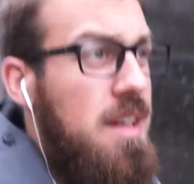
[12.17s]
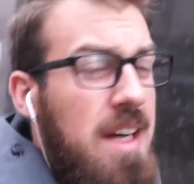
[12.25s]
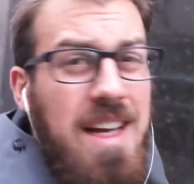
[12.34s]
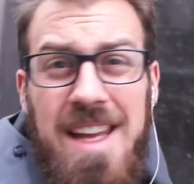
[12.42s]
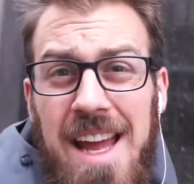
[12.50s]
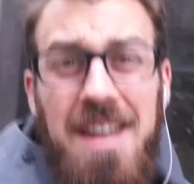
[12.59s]

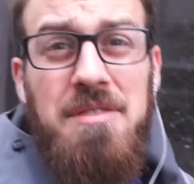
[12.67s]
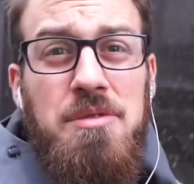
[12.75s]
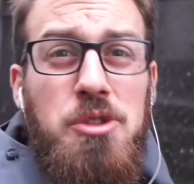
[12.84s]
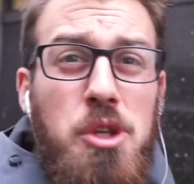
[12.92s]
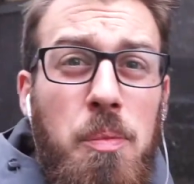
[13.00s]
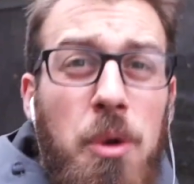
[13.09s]
Again,
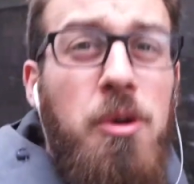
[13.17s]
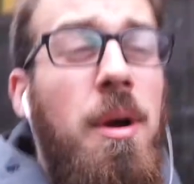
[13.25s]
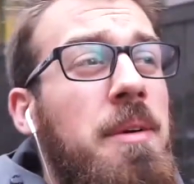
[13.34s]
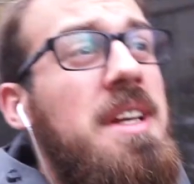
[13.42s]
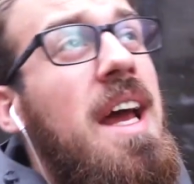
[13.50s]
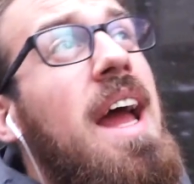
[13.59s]
super
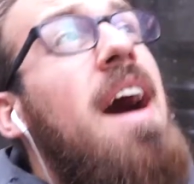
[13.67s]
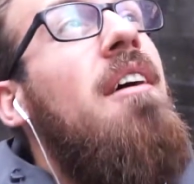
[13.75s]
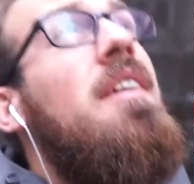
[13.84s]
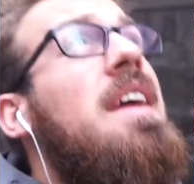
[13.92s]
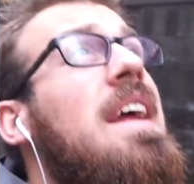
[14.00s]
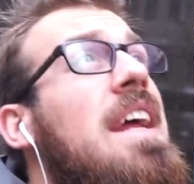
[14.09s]
crummy day
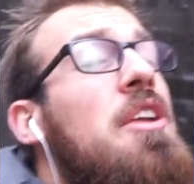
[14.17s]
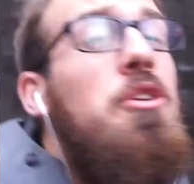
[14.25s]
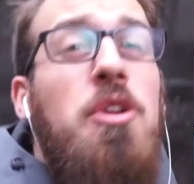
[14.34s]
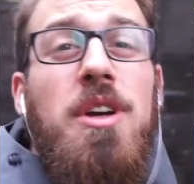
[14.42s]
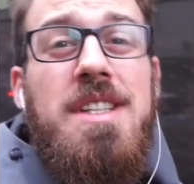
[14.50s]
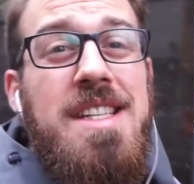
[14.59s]
out in New
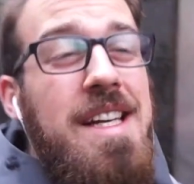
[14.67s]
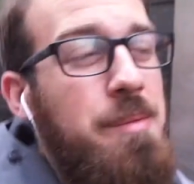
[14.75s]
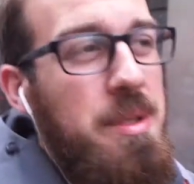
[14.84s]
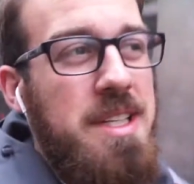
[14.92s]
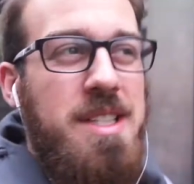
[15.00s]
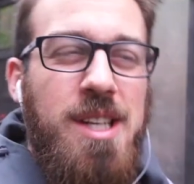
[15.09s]
York City,
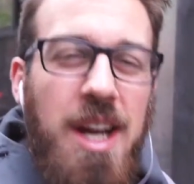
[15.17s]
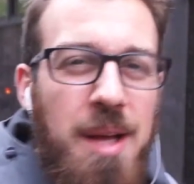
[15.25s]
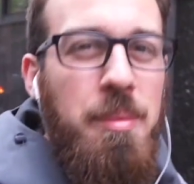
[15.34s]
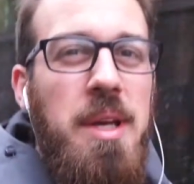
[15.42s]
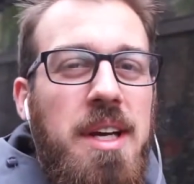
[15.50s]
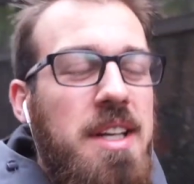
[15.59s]
but it's
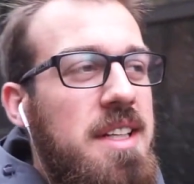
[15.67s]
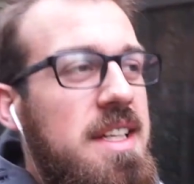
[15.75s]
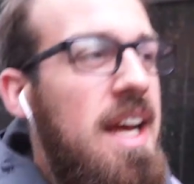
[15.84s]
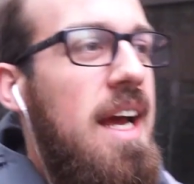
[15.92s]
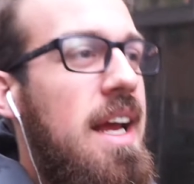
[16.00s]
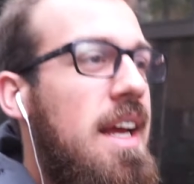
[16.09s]
gonna be a good
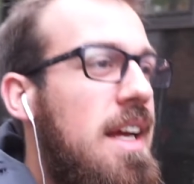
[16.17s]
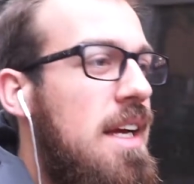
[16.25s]
day.